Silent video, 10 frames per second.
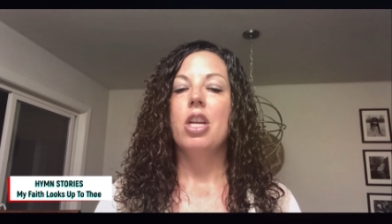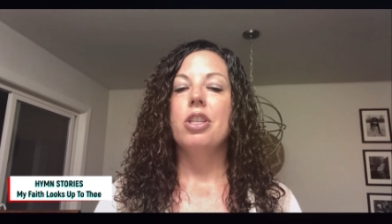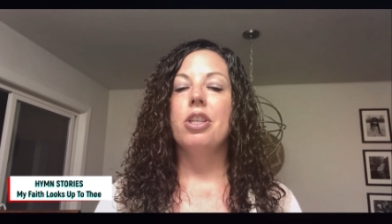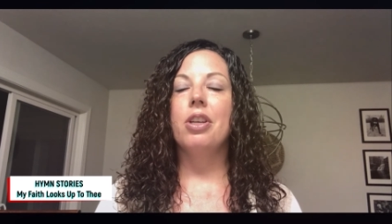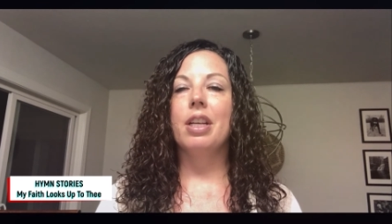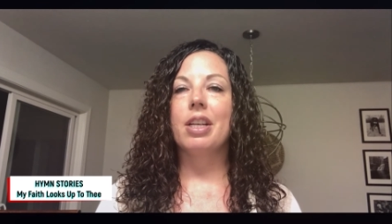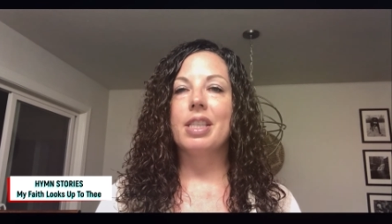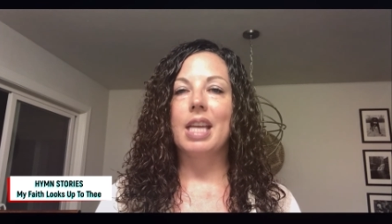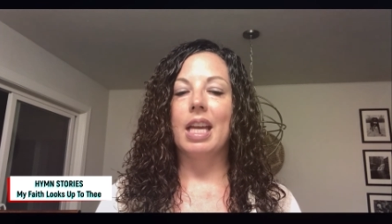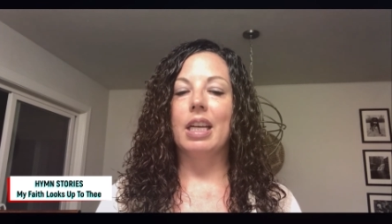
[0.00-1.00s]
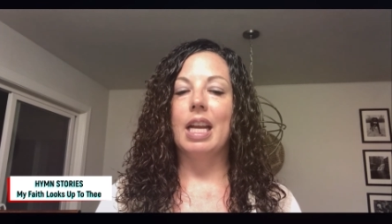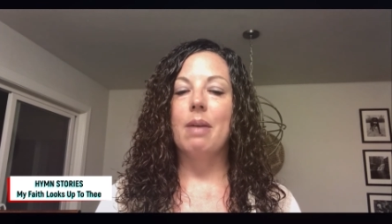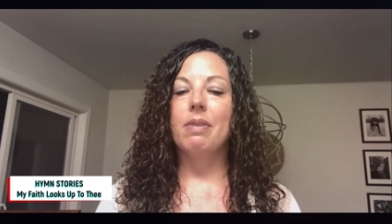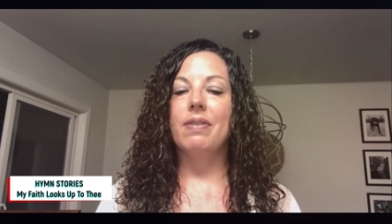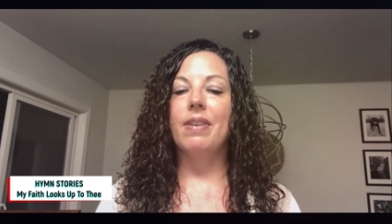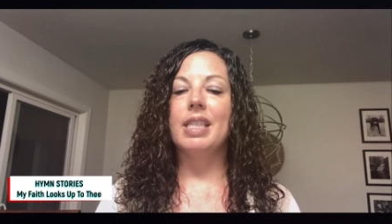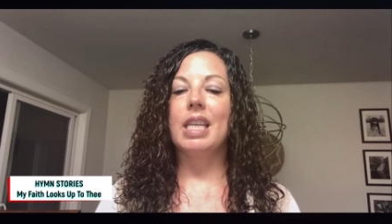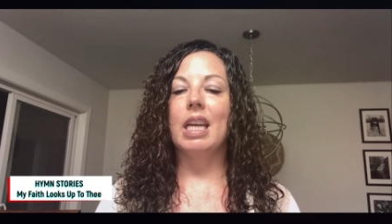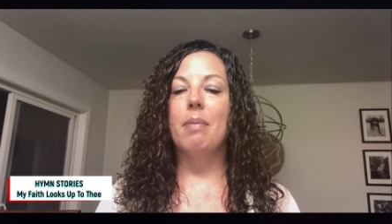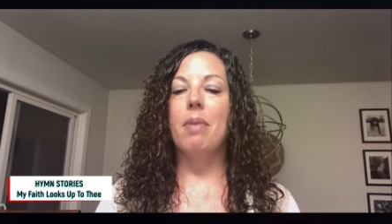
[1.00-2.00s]
2 years later, he was
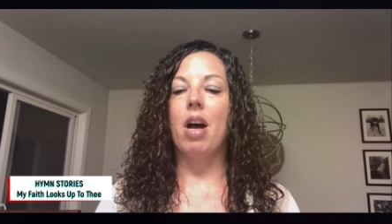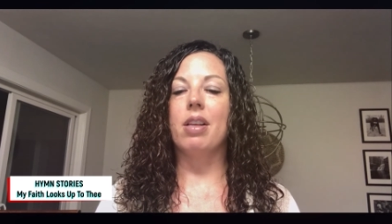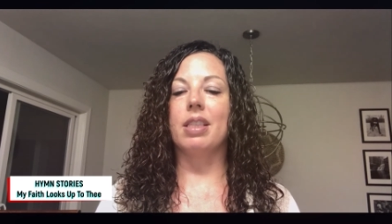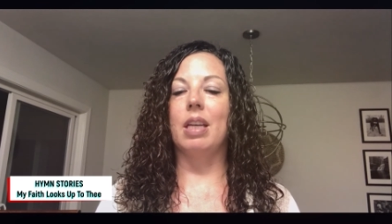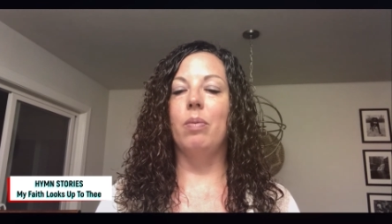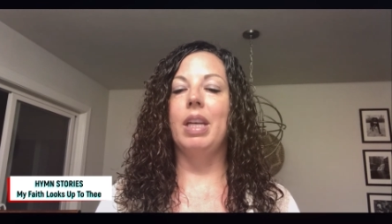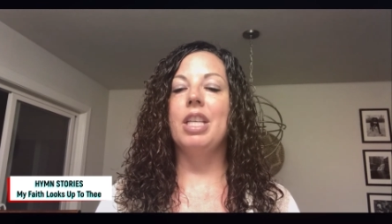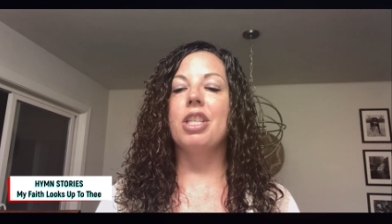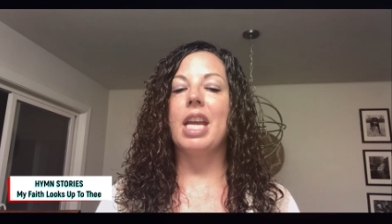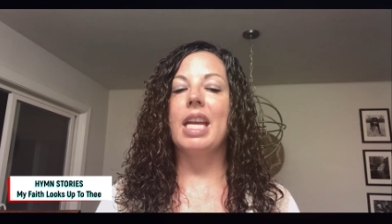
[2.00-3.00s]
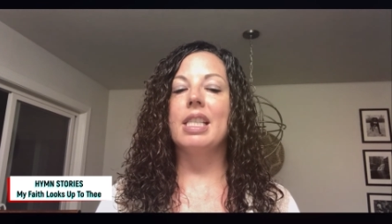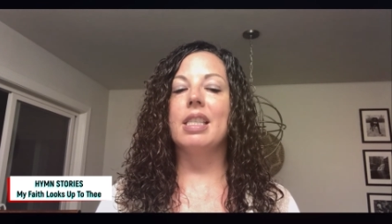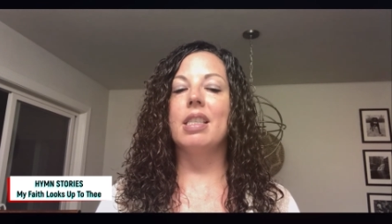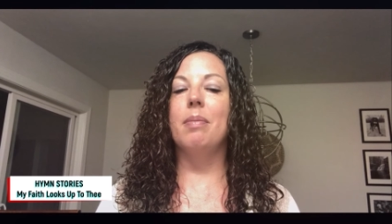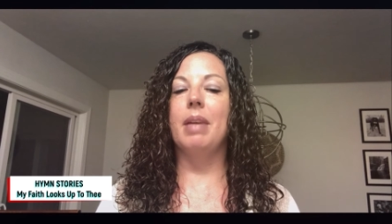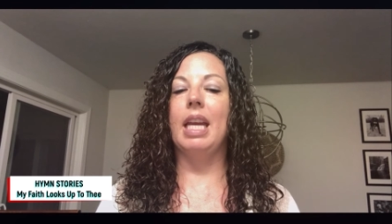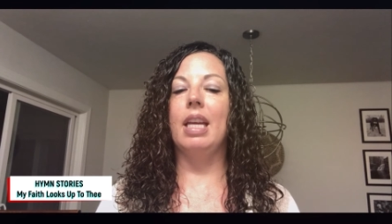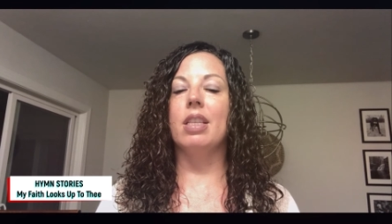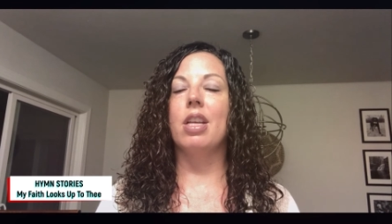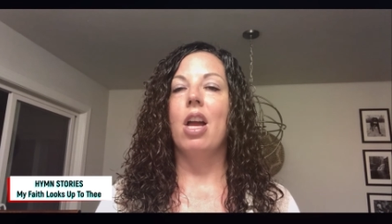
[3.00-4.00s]
visiting in Boston when he chanced to
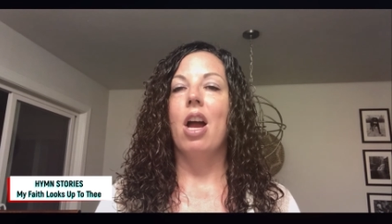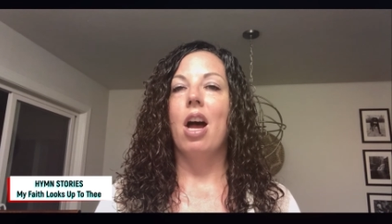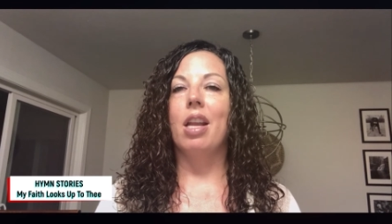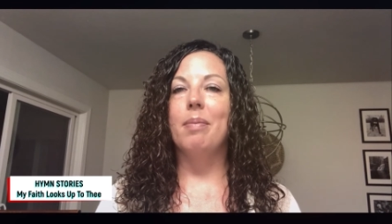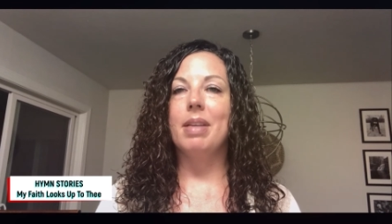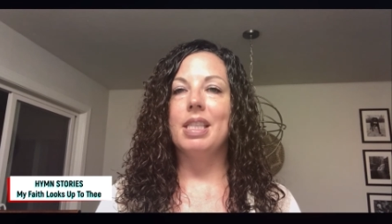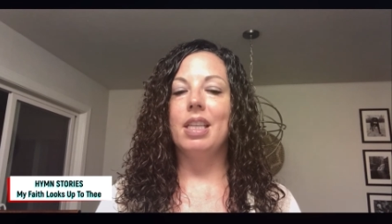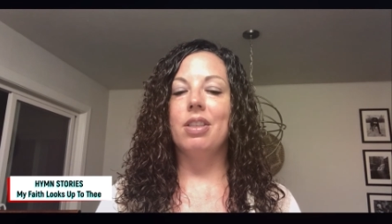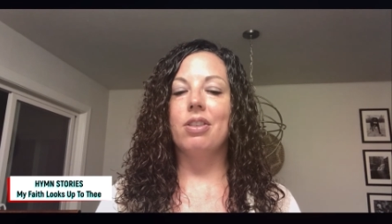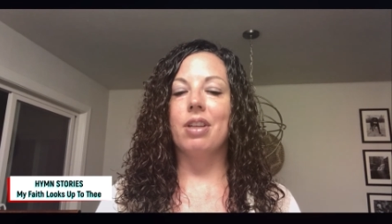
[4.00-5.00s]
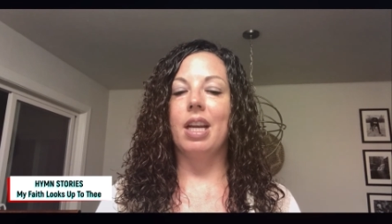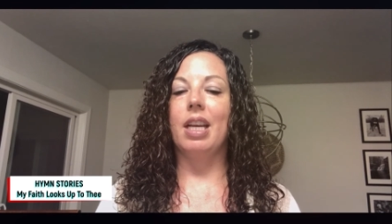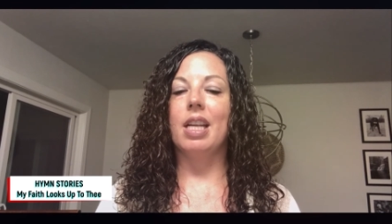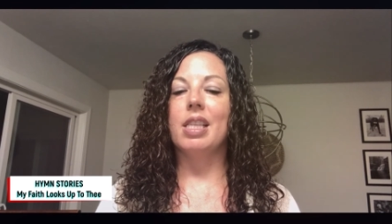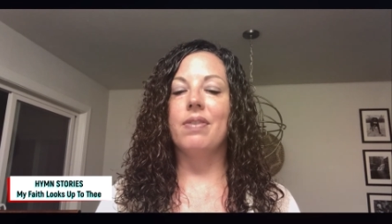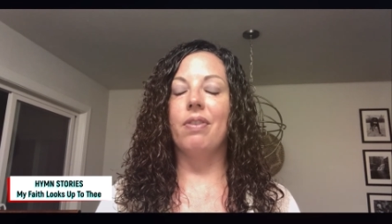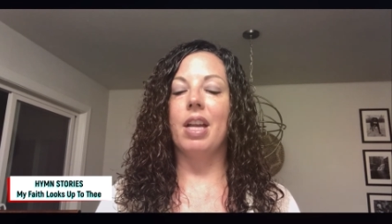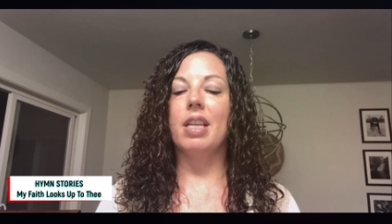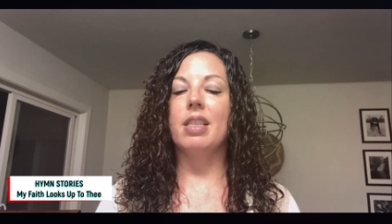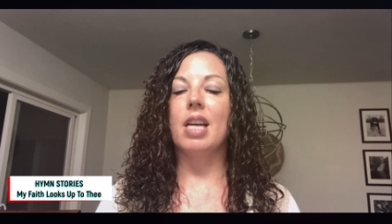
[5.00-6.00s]
meet on a busy street his
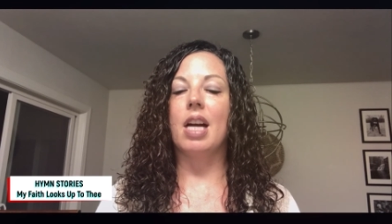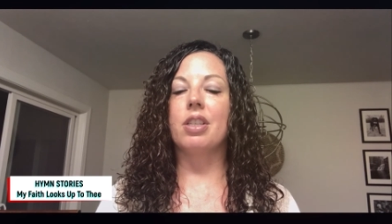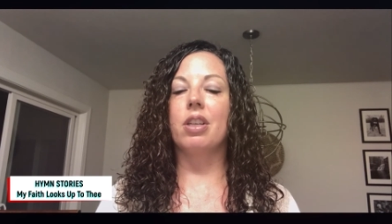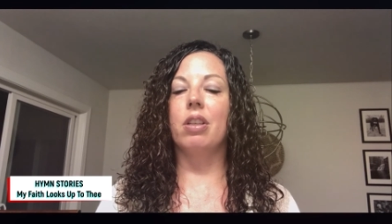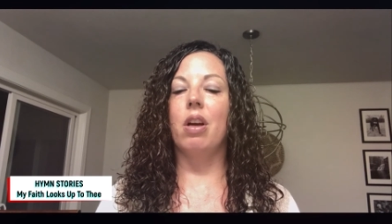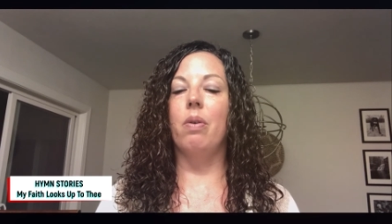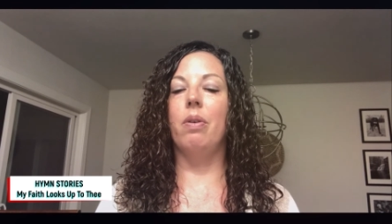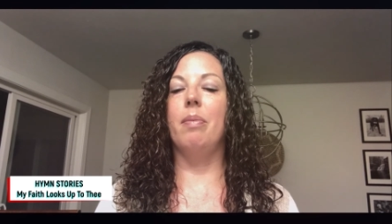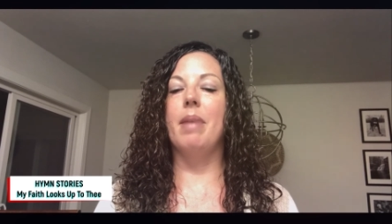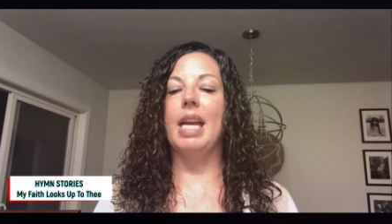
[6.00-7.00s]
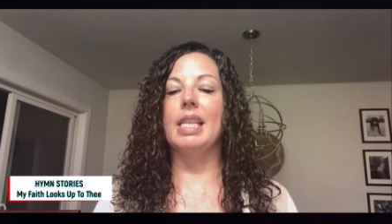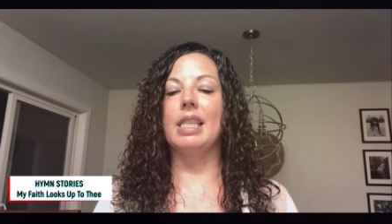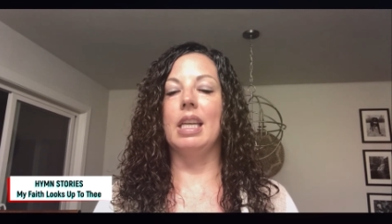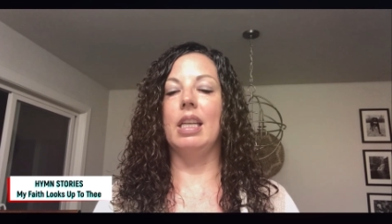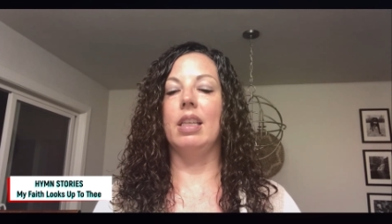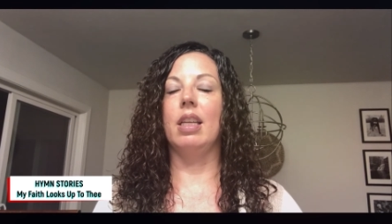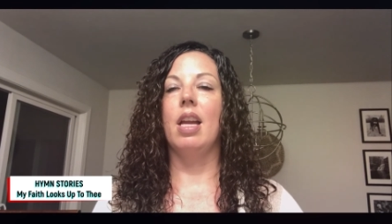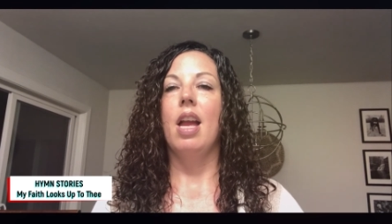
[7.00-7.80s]
friend Dr. Lowell Mason.